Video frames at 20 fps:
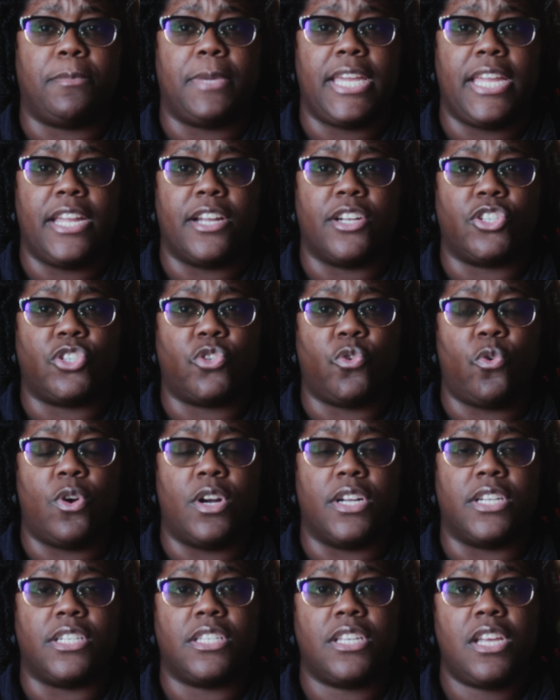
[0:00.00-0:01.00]
to be geared
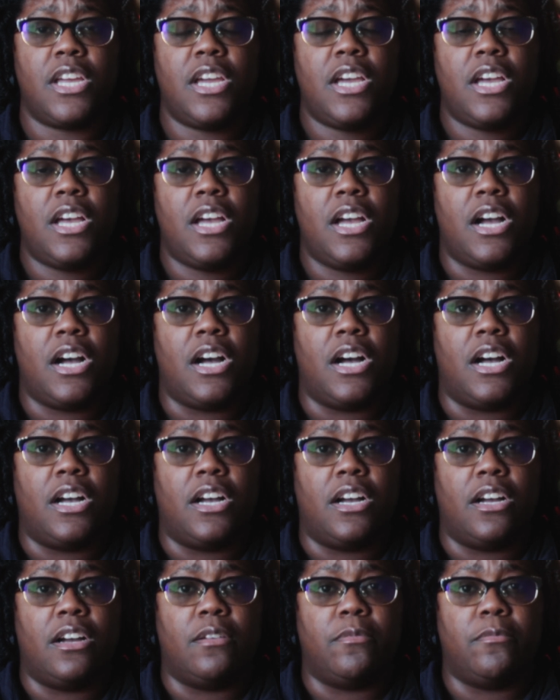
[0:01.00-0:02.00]
towards
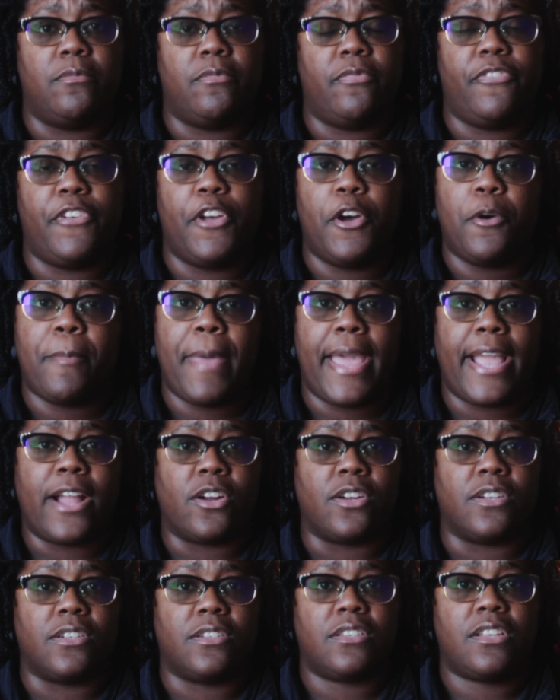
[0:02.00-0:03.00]

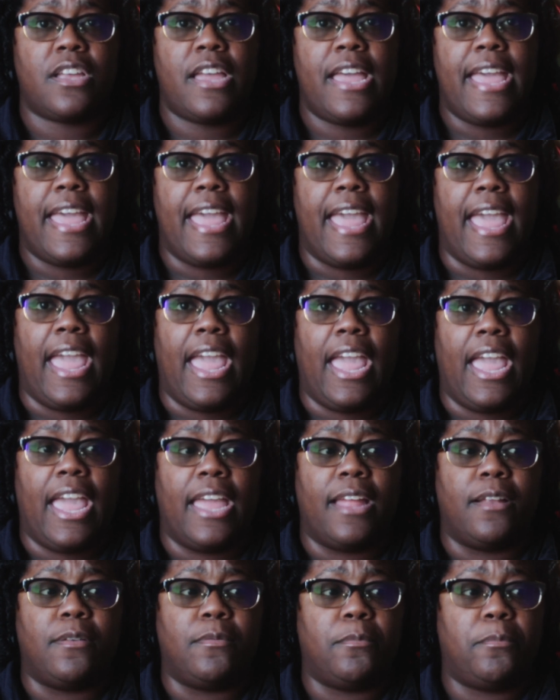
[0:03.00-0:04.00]
filmmakers
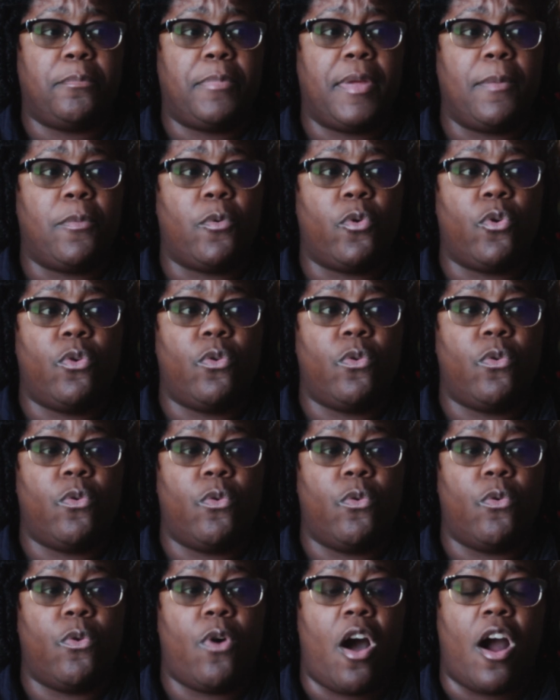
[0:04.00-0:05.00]
and people
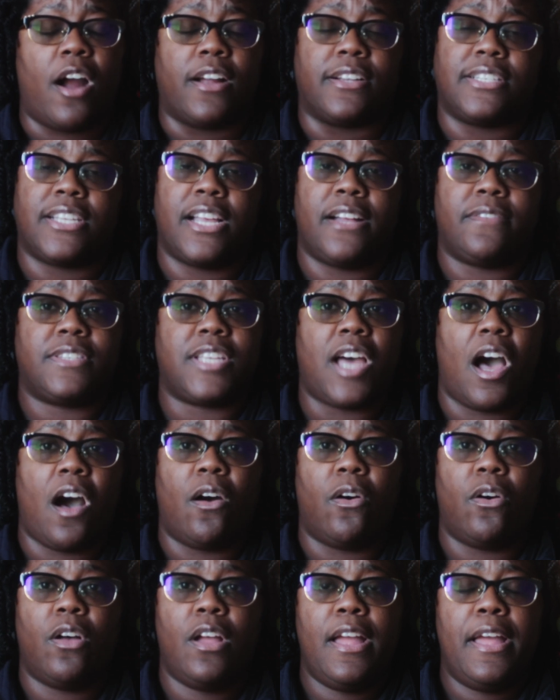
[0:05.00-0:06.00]
who are
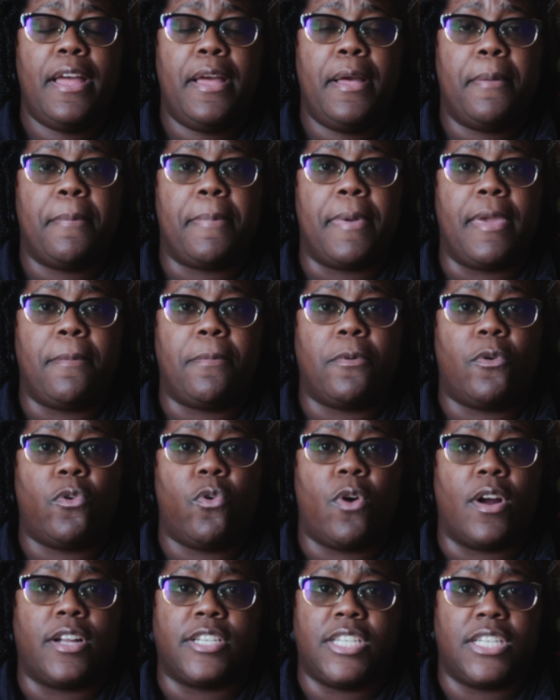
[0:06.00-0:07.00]
self-taught, people
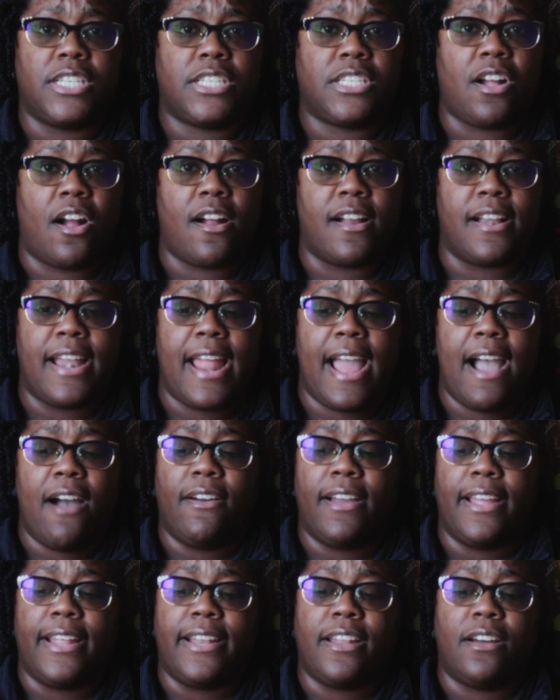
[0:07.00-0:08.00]
who are just starting
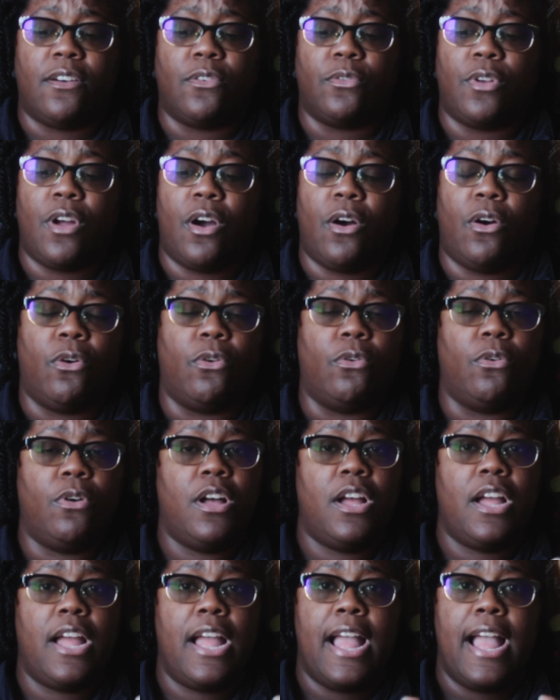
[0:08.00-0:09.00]
out and don't know
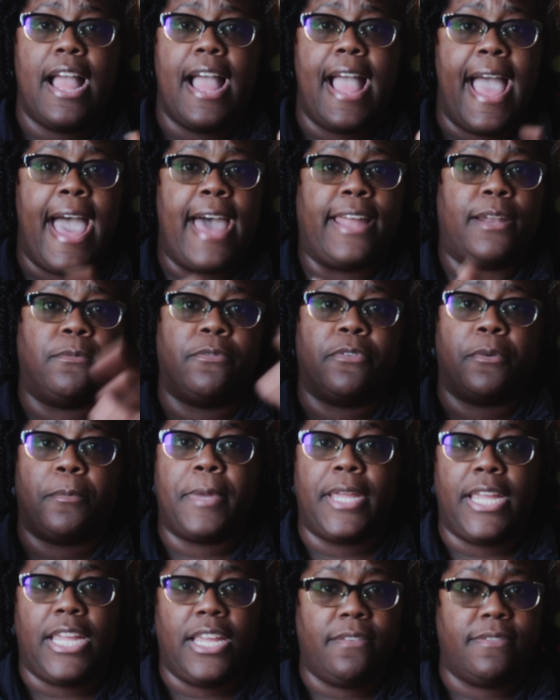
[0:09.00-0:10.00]
Adam
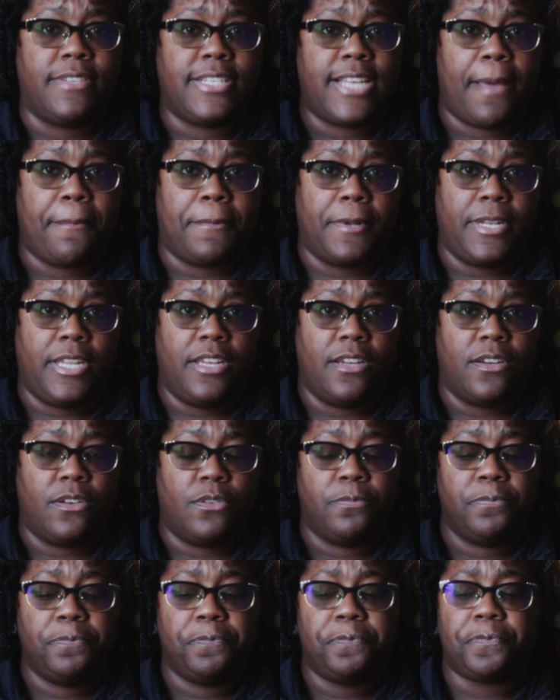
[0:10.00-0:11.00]
from Eve type of deal.
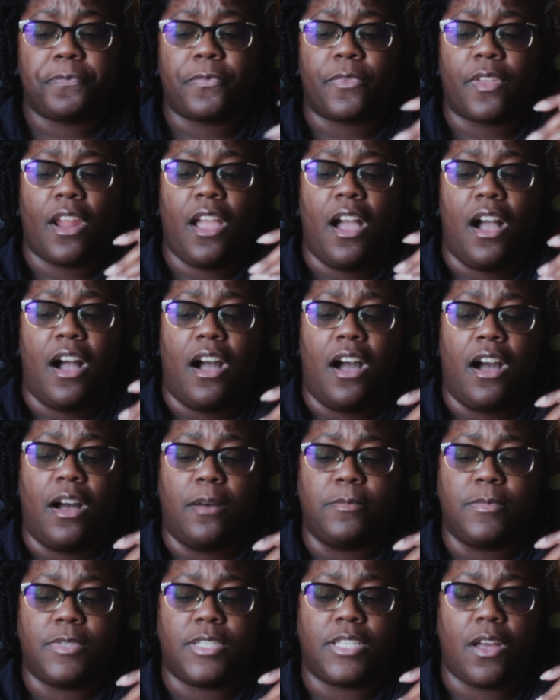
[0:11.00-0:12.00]

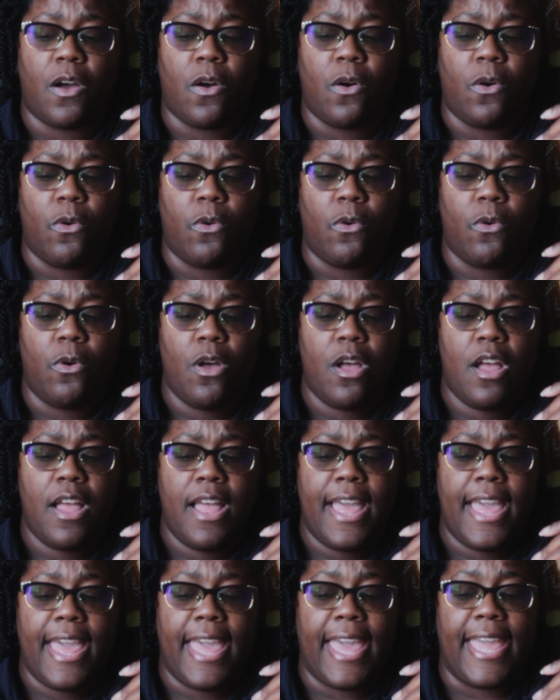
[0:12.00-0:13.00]
So
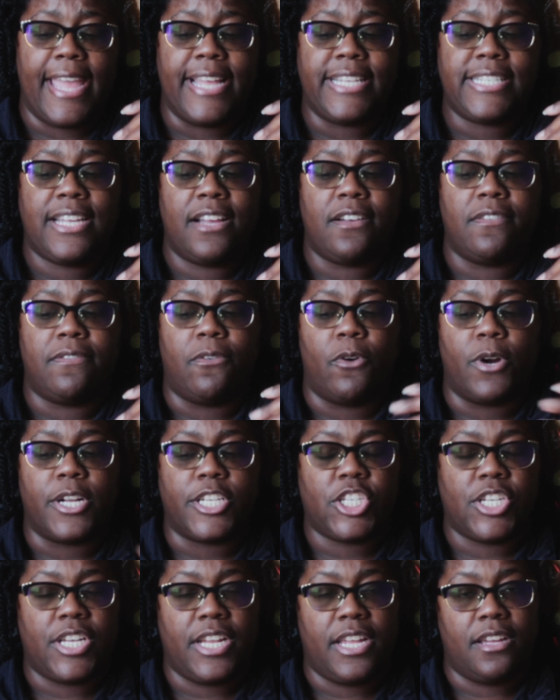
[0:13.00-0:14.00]
it's
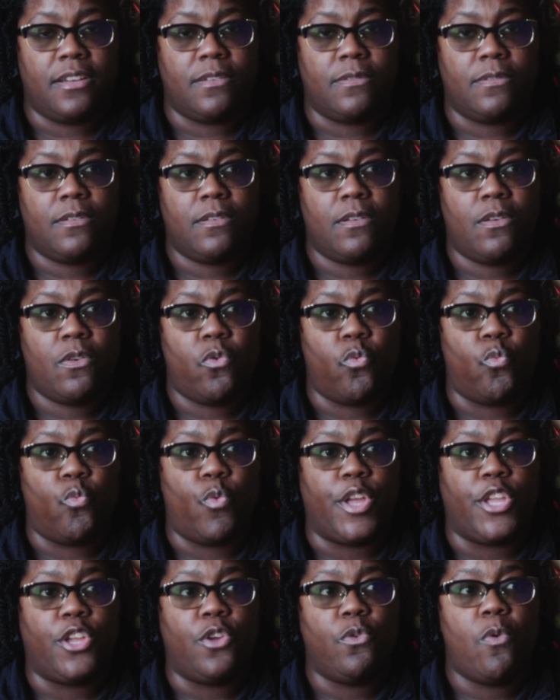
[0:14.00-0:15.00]
unfortunate
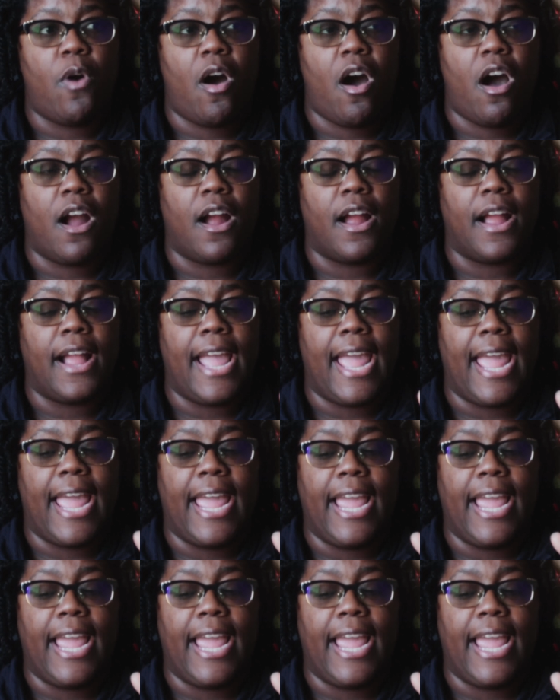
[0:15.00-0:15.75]
when you are